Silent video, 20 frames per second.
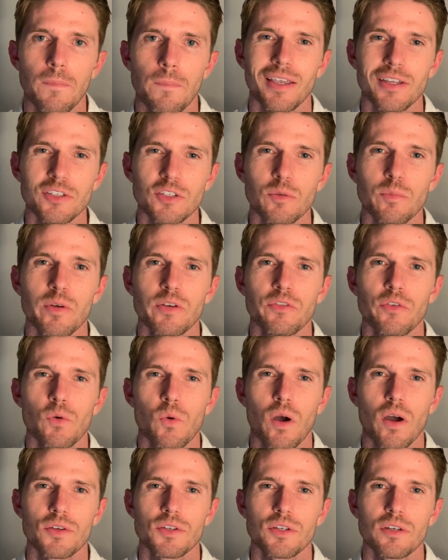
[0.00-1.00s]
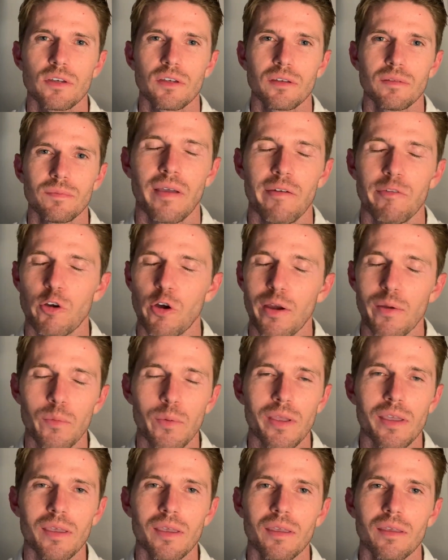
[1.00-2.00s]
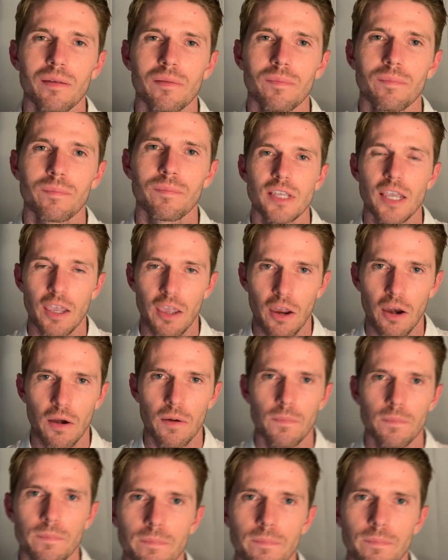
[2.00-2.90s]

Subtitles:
Thanks so much for watching. Have a great week. Take care.